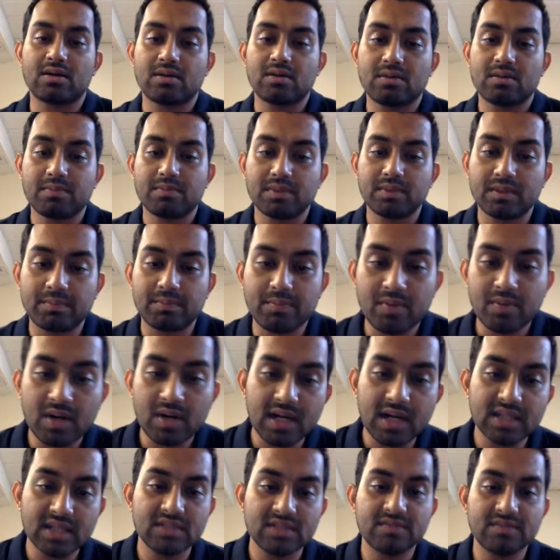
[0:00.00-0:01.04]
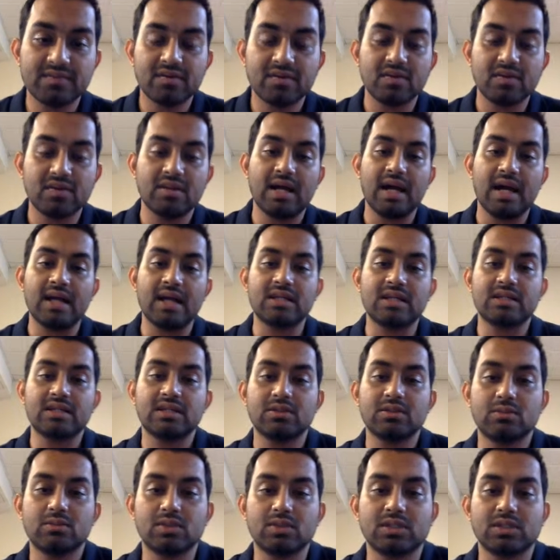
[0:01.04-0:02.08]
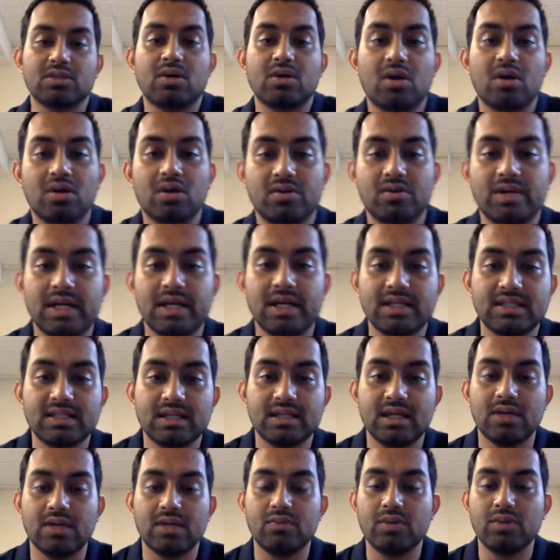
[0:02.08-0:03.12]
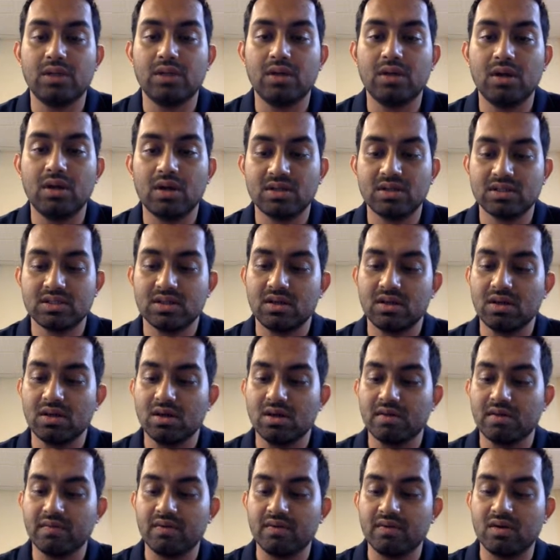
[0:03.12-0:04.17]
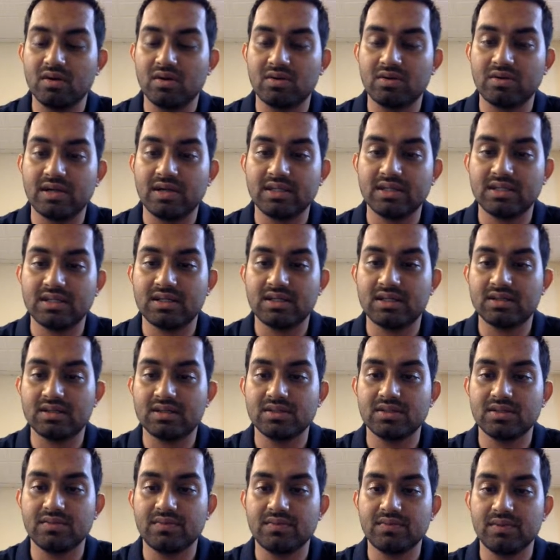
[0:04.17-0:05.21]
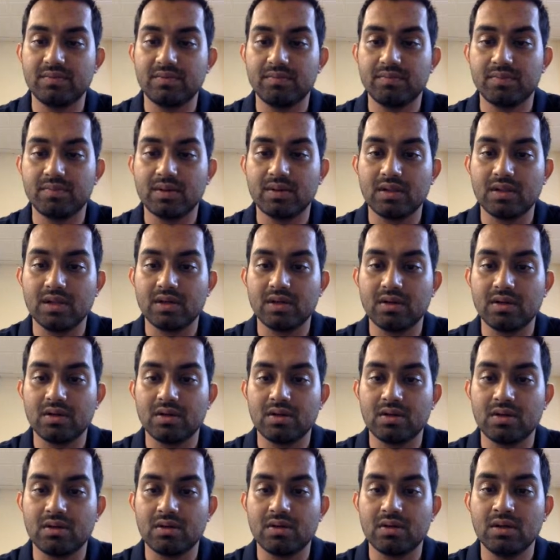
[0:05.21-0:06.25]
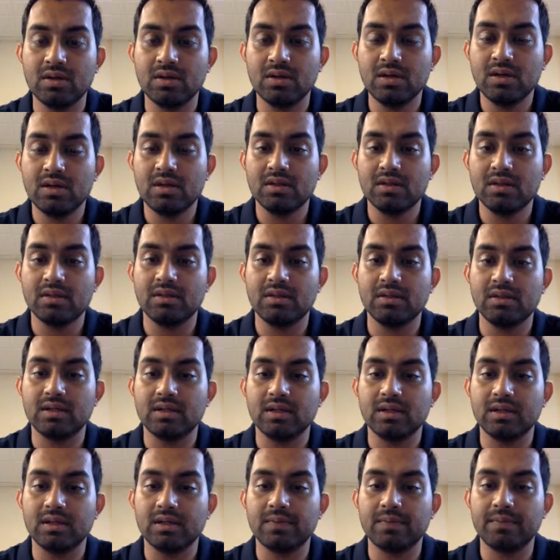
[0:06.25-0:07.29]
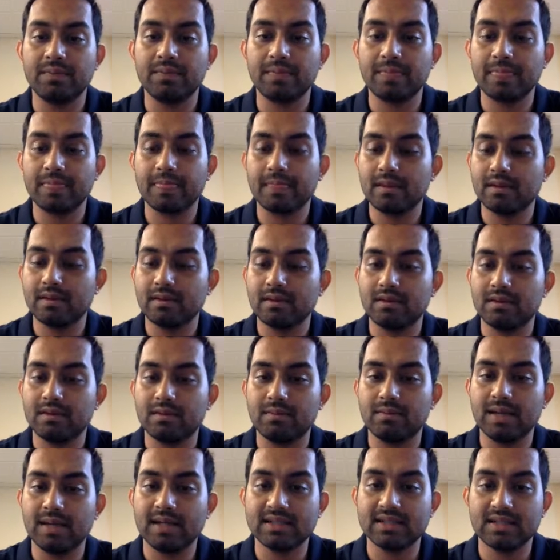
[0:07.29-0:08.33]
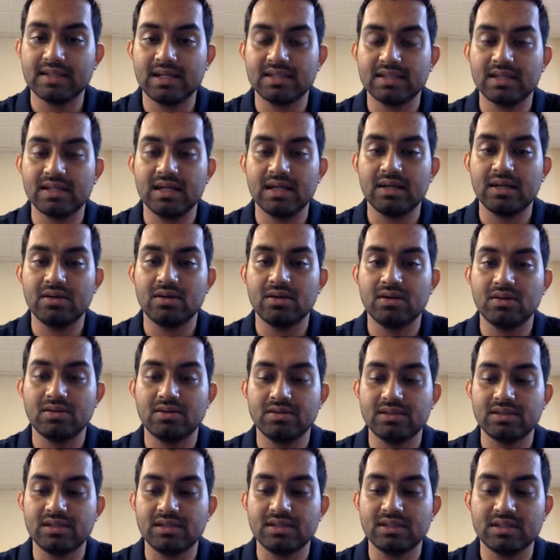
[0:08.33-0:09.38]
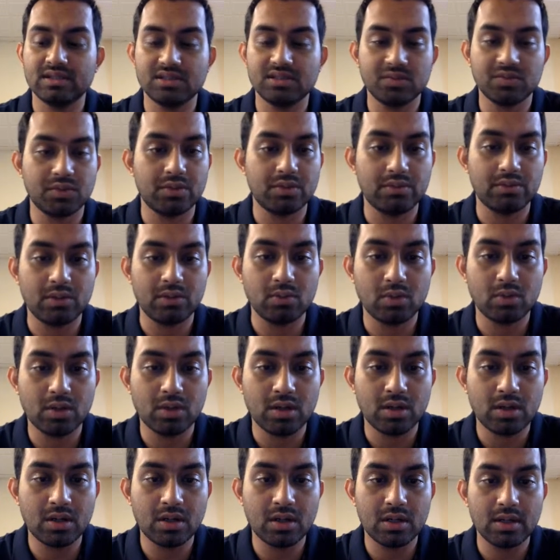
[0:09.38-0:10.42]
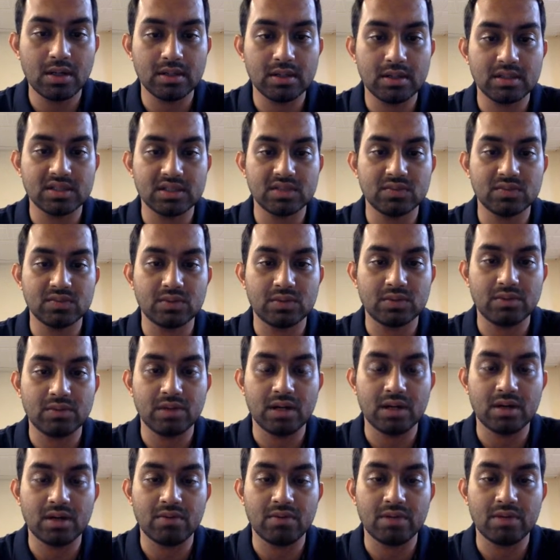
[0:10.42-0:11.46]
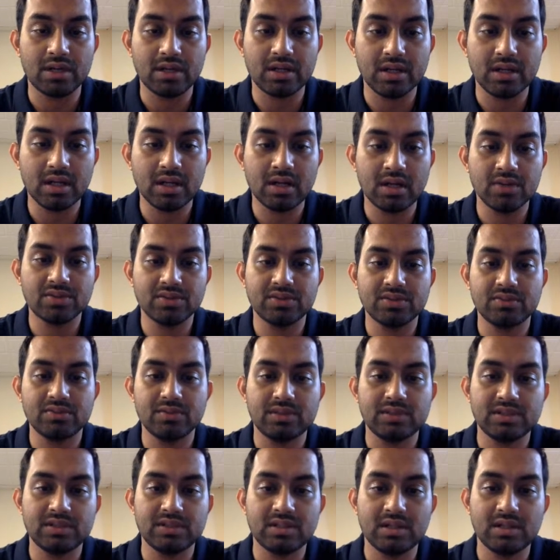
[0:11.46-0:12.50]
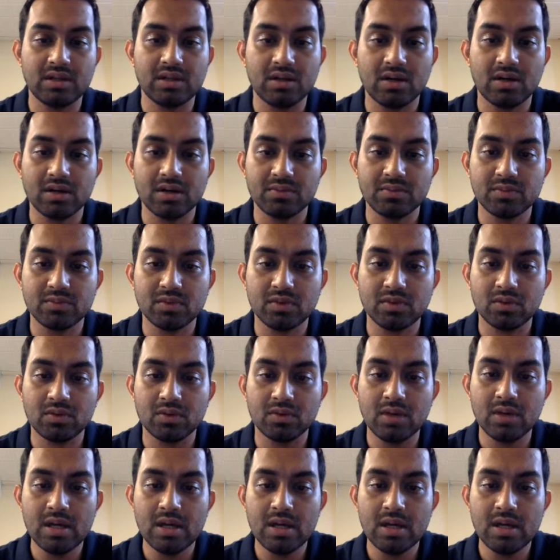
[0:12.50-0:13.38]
the price for that was contrast, and we lost a lot of contrast here. So if we click on the backslash icon, you see this is where we were, this is where we are right now. So we see a lot more